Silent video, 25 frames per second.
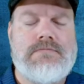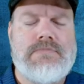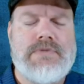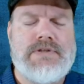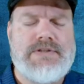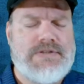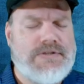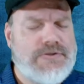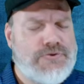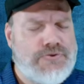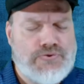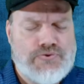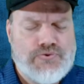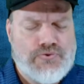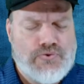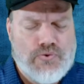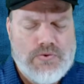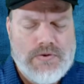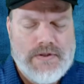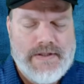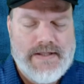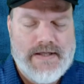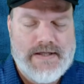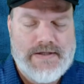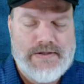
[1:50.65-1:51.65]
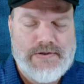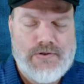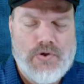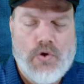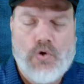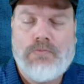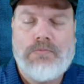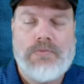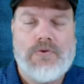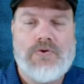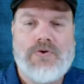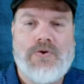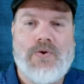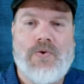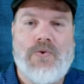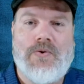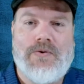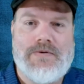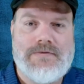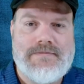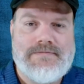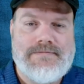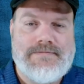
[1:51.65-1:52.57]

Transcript: It's truly a noble goal.